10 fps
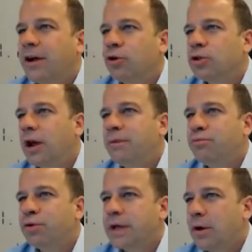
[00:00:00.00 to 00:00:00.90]
online
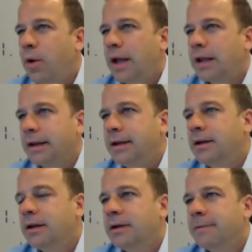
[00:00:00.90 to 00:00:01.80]
pretty quickly.
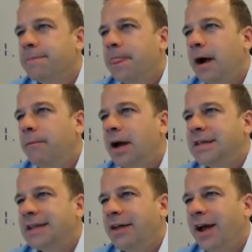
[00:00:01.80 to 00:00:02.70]
Um,
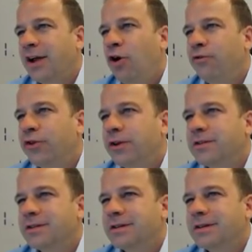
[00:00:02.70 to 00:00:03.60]
I'd say that
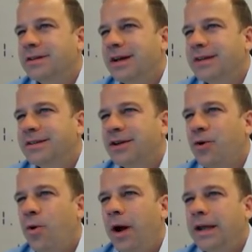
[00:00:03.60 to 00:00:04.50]
confidence hasn't
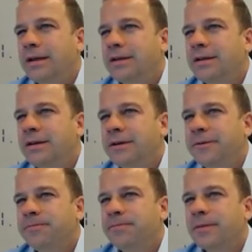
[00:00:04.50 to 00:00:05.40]
quite
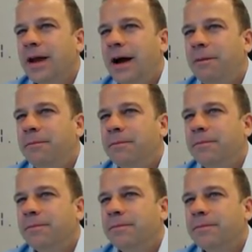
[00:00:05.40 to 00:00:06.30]
um,
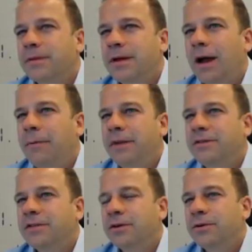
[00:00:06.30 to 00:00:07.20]
come
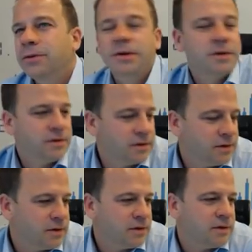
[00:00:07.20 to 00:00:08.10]
into
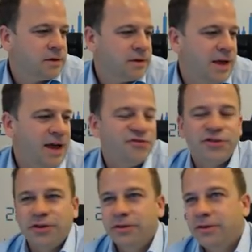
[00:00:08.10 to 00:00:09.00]

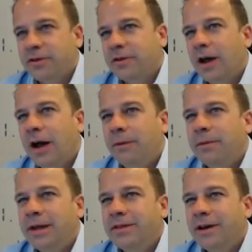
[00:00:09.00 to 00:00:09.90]
evidence
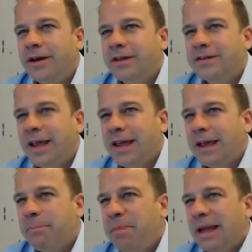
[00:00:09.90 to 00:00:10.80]
um, in that it's
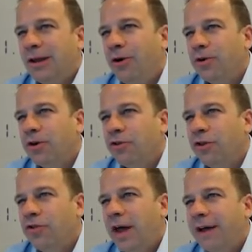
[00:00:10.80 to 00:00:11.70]
taking a bit longer
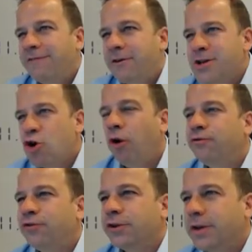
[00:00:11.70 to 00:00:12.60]
than their very
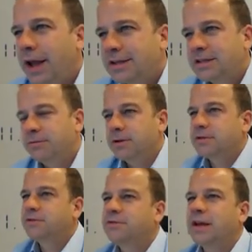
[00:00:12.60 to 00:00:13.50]
confident
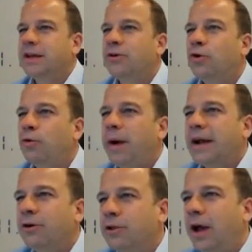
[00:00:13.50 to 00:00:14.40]
estimates of getting oil
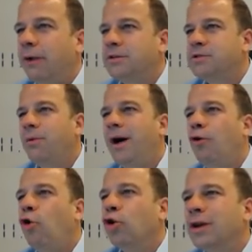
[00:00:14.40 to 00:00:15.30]
back online, which is why
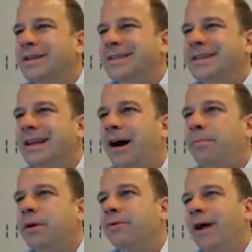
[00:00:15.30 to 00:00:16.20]
oil is still
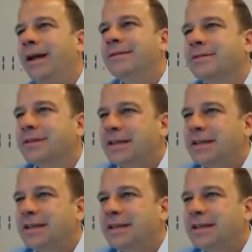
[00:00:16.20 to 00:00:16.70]
up around the